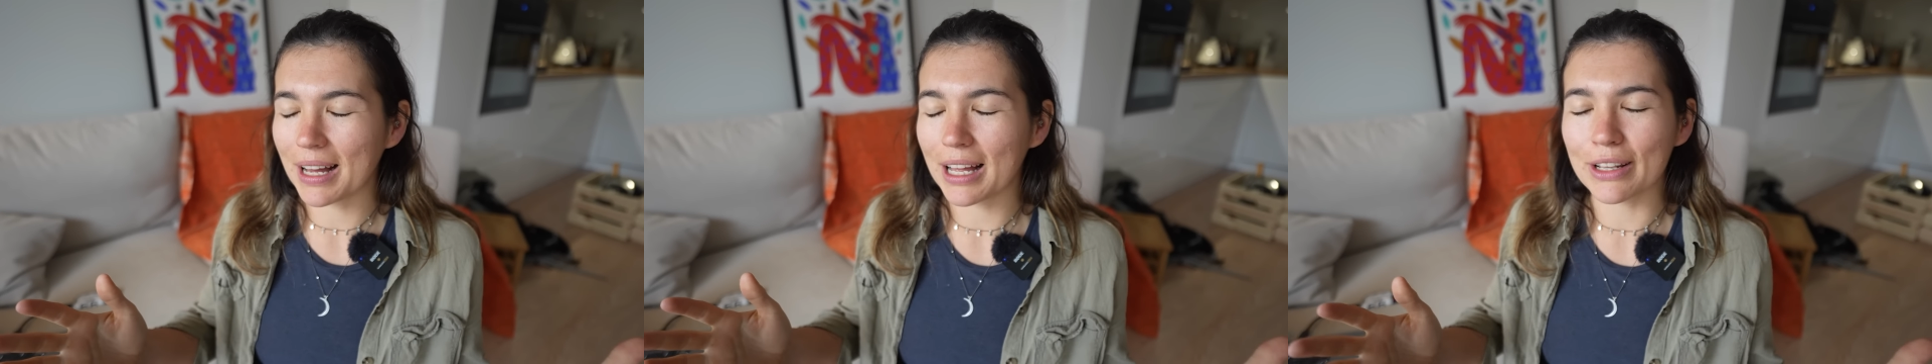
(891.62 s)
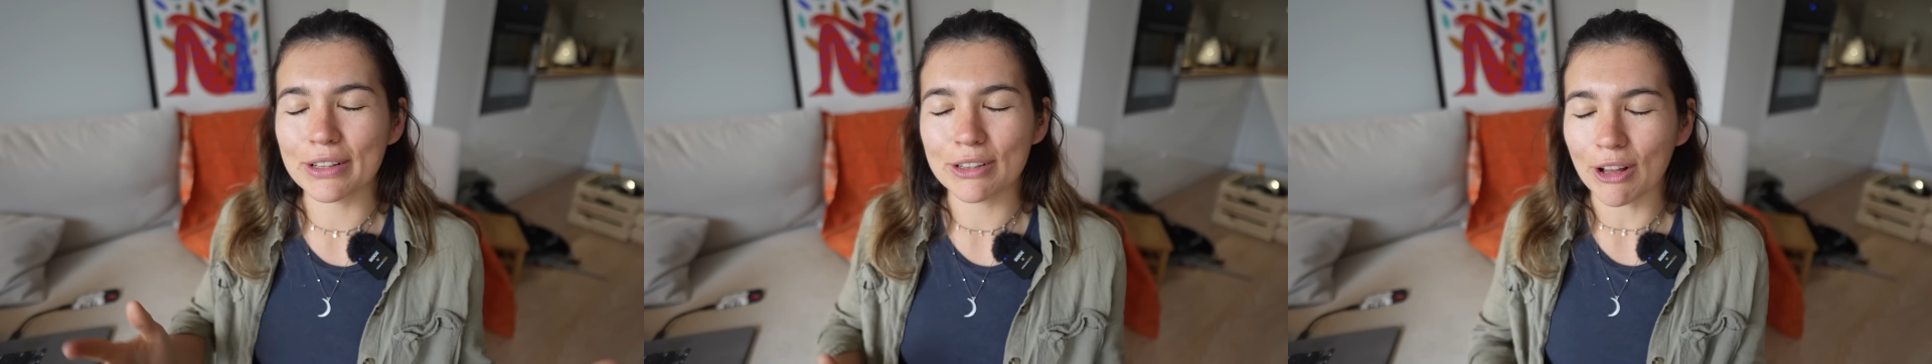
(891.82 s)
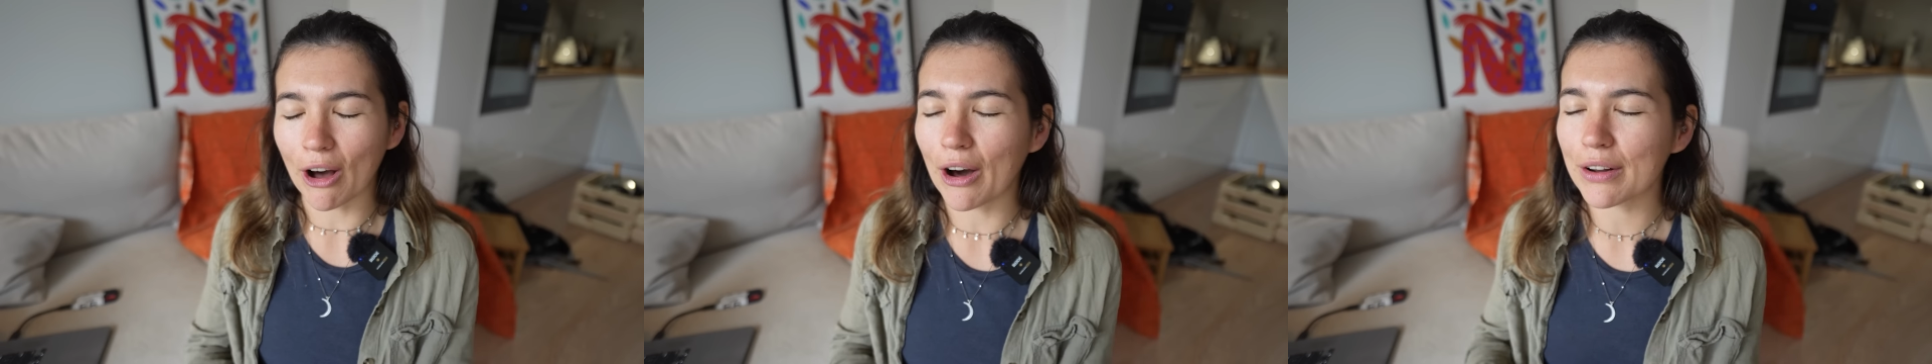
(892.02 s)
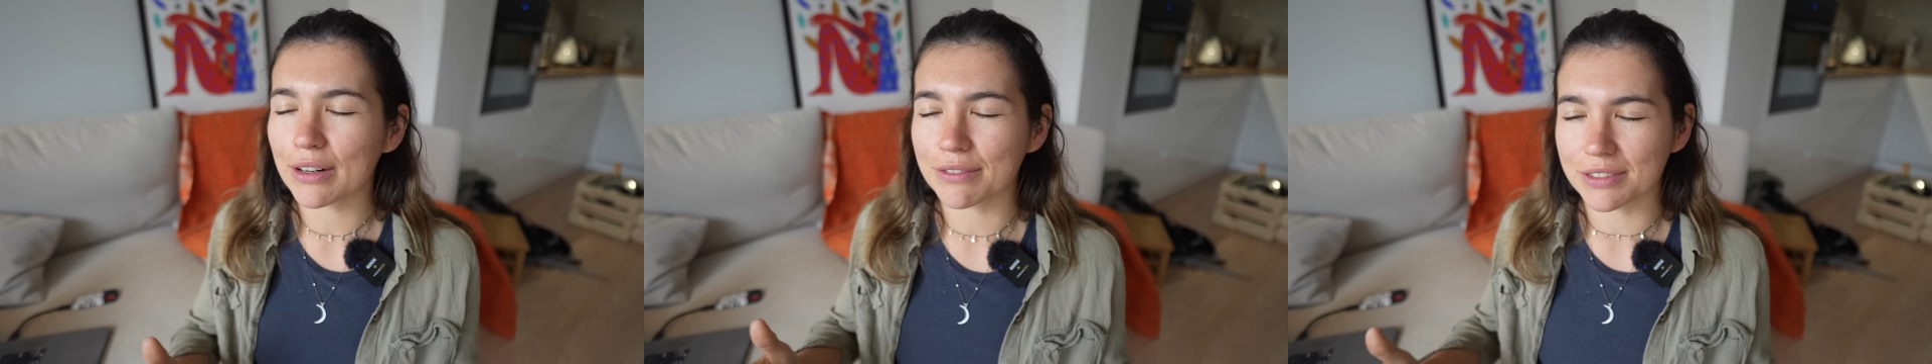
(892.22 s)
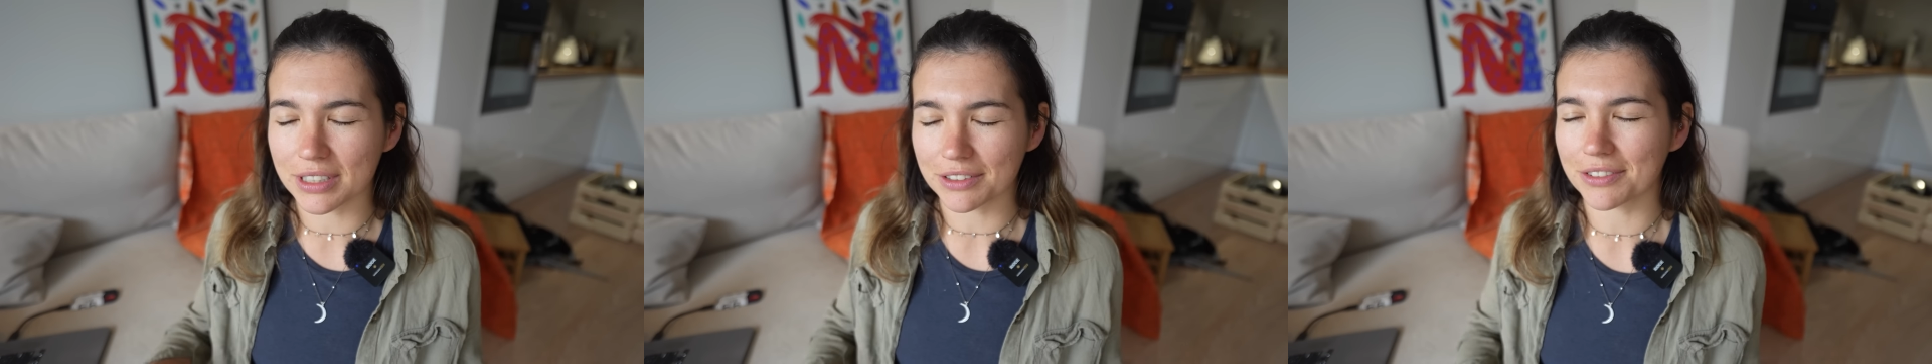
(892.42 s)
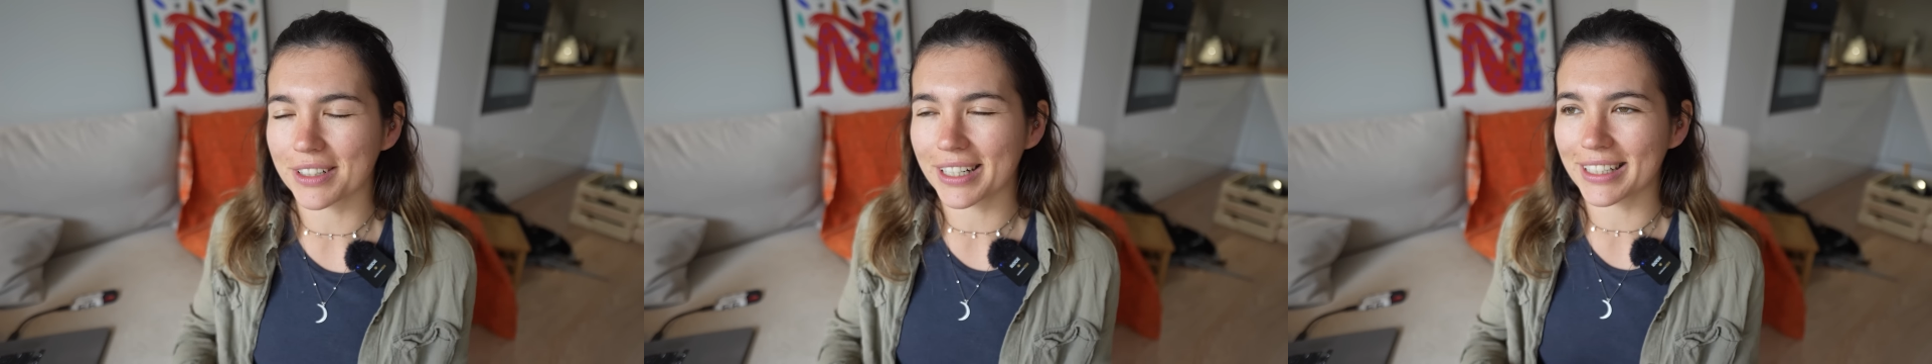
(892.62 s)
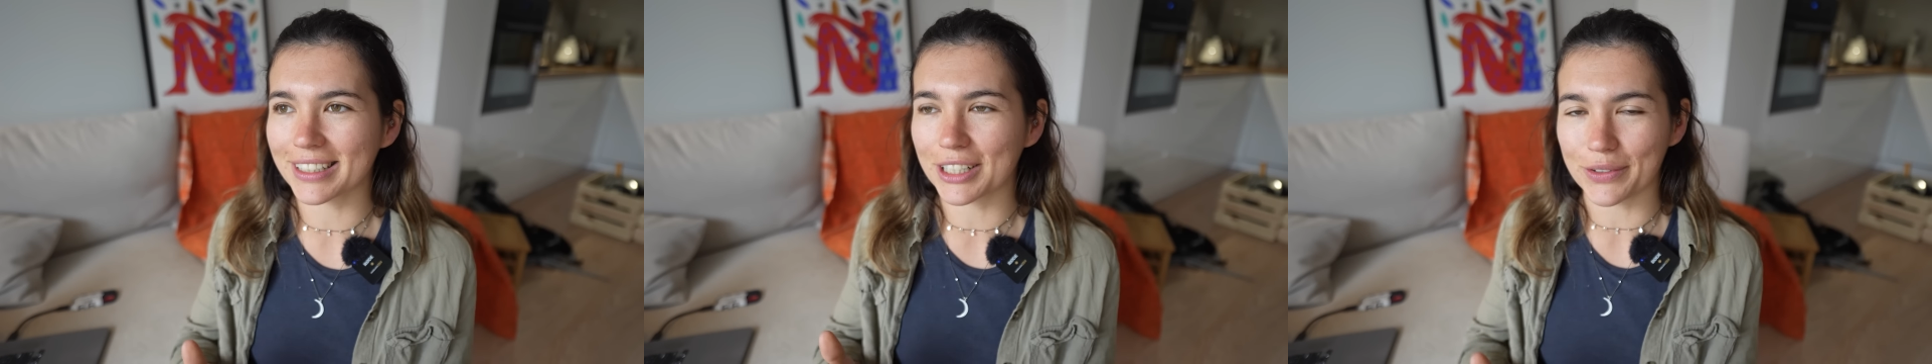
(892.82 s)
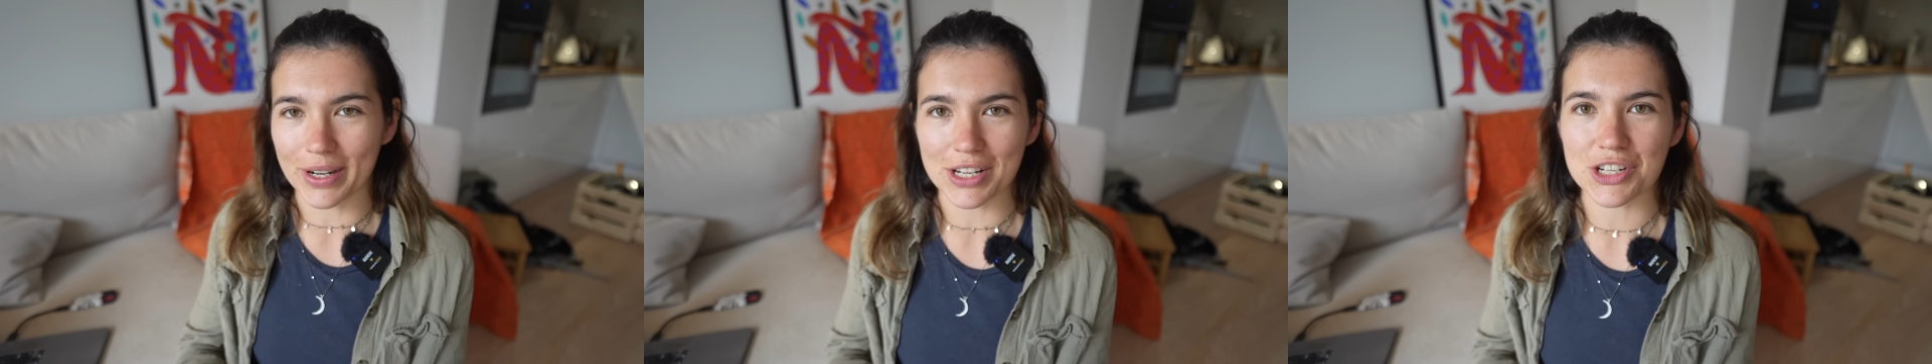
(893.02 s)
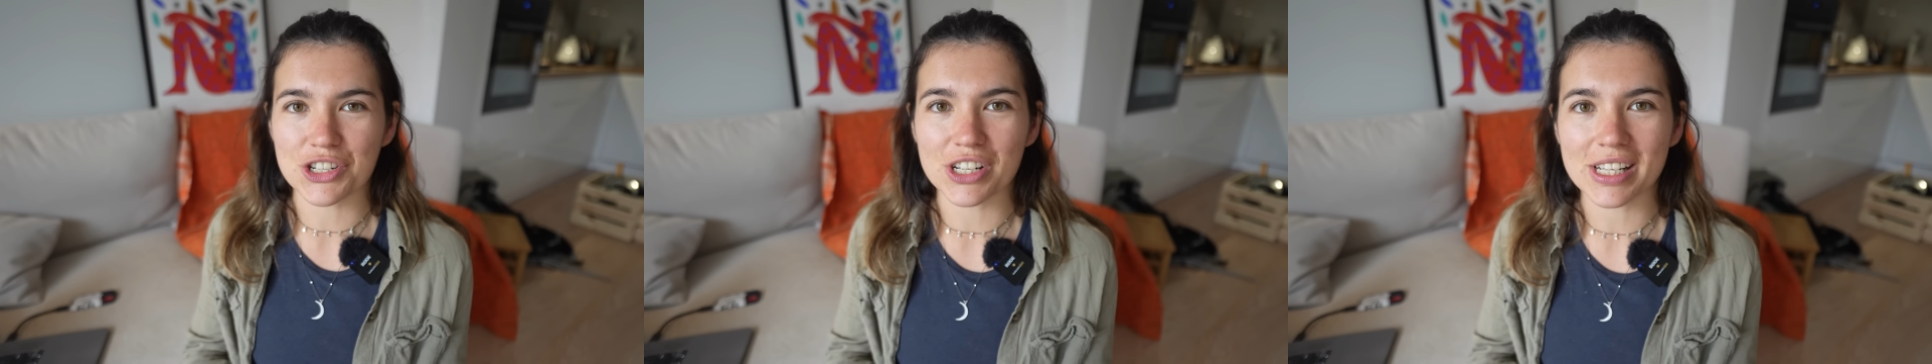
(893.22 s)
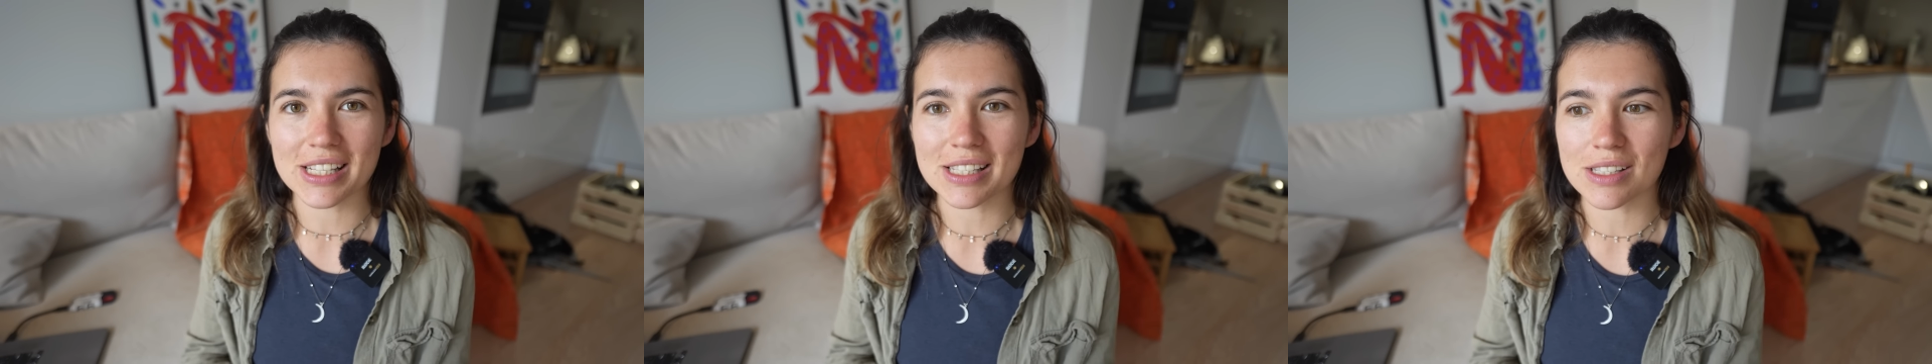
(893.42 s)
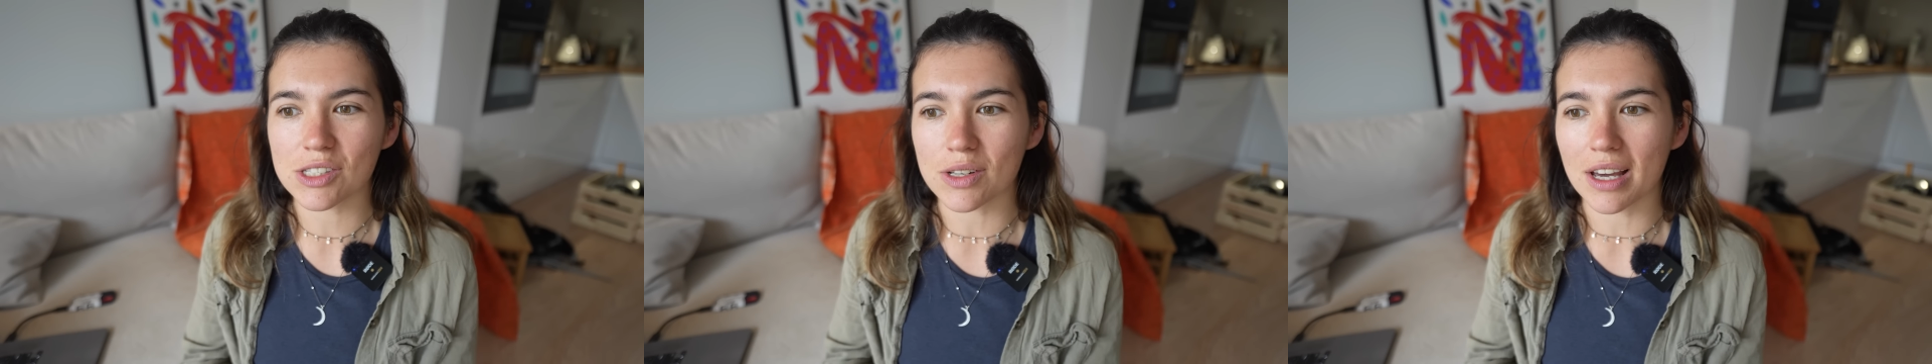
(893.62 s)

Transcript: a lot of different questions,